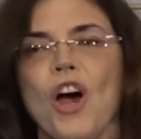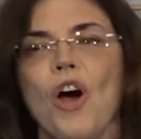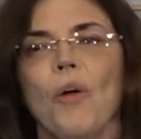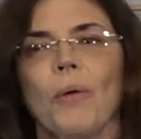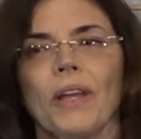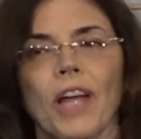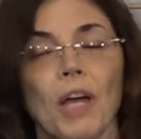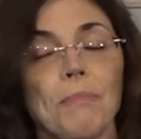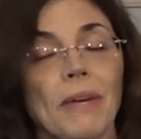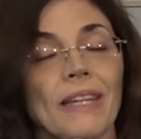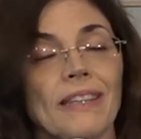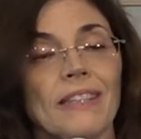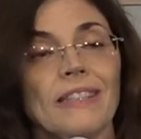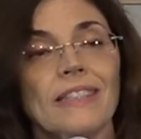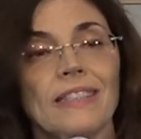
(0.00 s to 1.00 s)
When I made
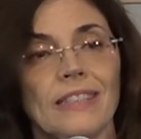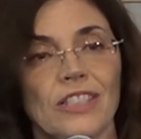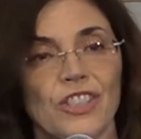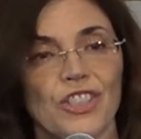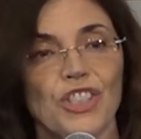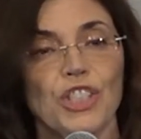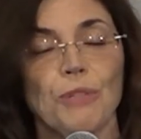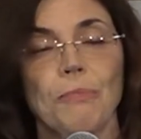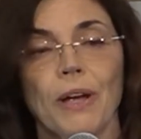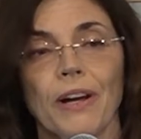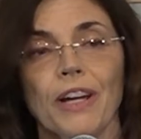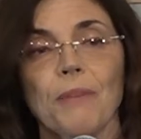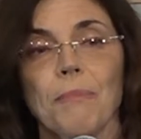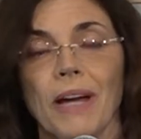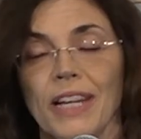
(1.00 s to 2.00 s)
the decision to
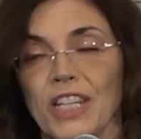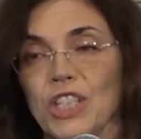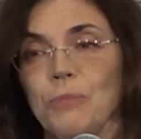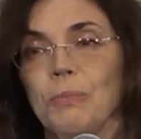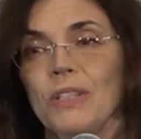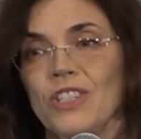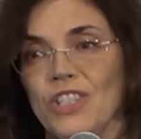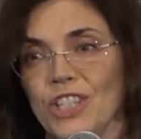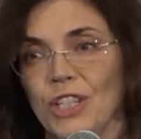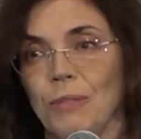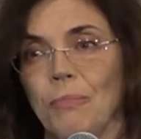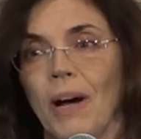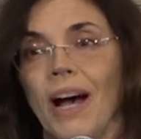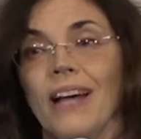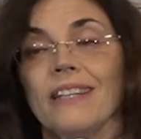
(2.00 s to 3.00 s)
marry my husband
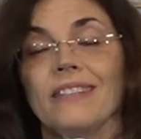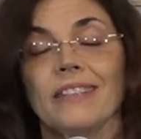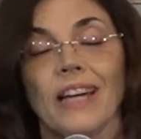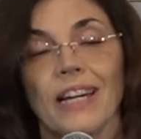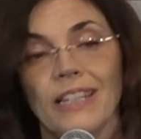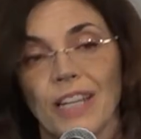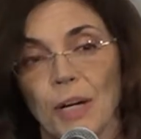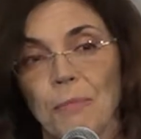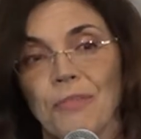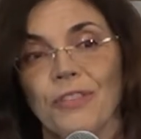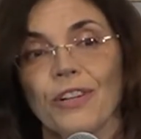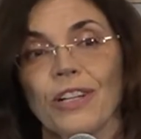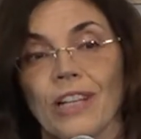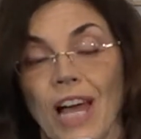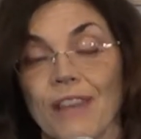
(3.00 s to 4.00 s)
Jim, I signed up
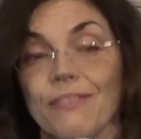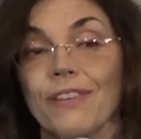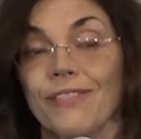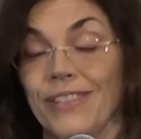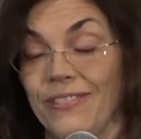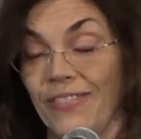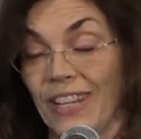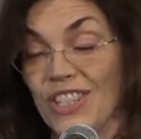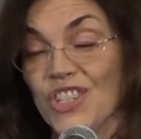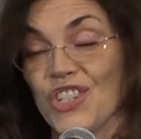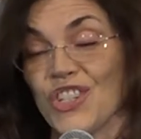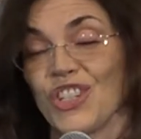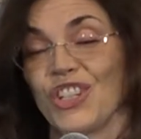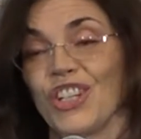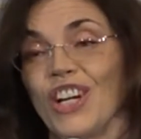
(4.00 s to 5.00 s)
for a life of
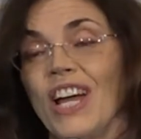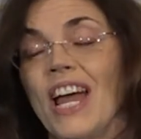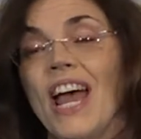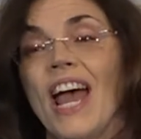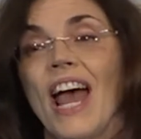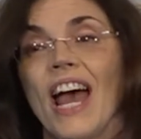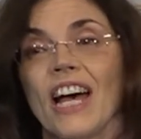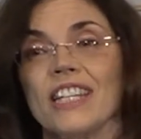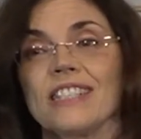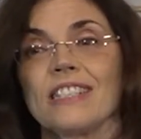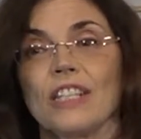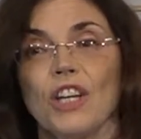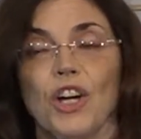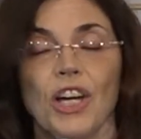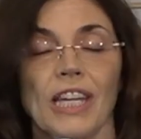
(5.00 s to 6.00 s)
adventure
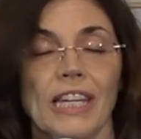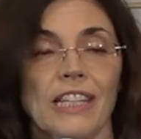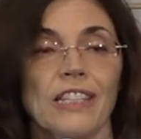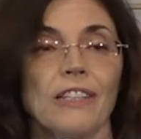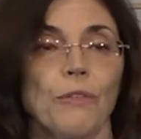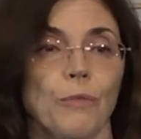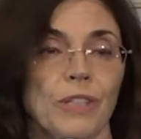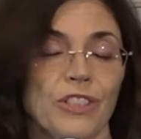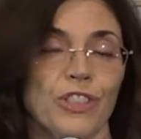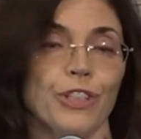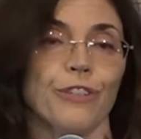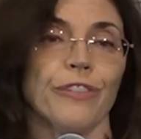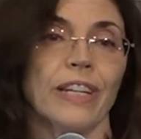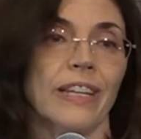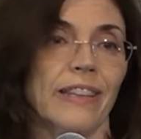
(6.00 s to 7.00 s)
as he was
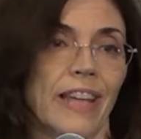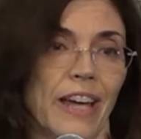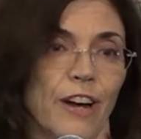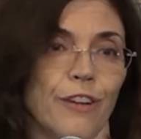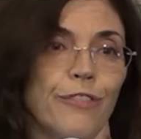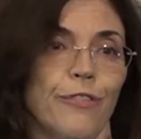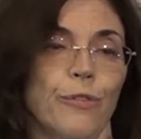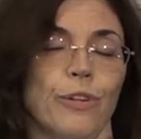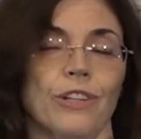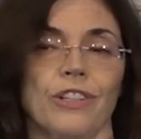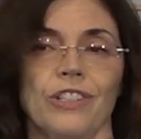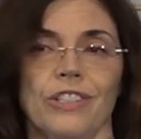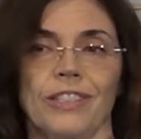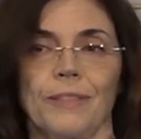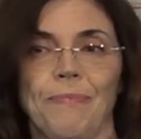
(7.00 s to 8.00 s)
serving in the Air
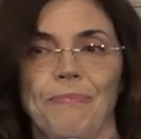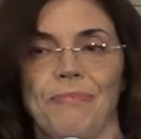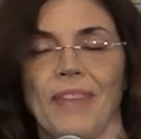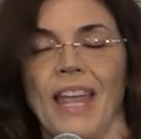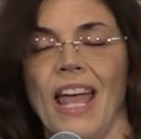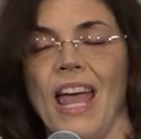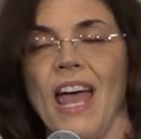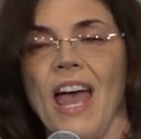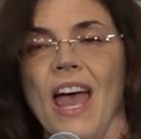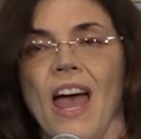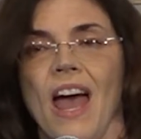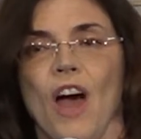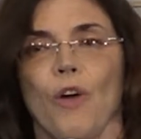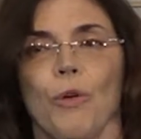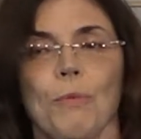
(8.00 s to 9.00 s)
Force.
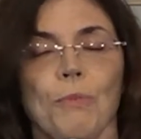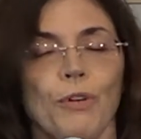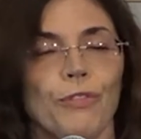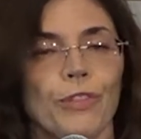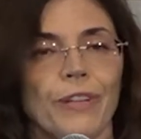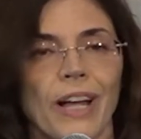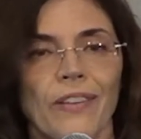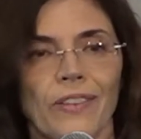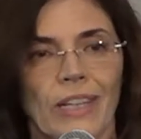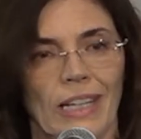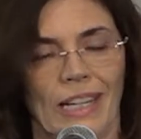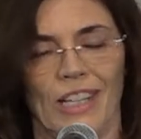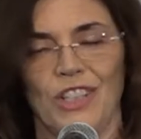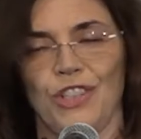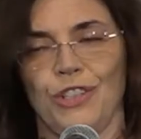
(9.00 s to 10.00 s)
We moved around the
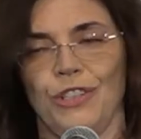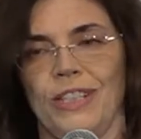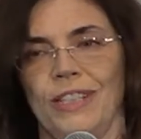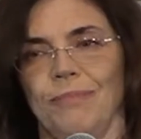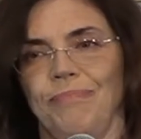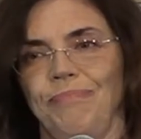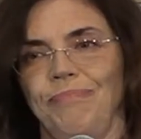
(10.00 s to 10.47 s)
country.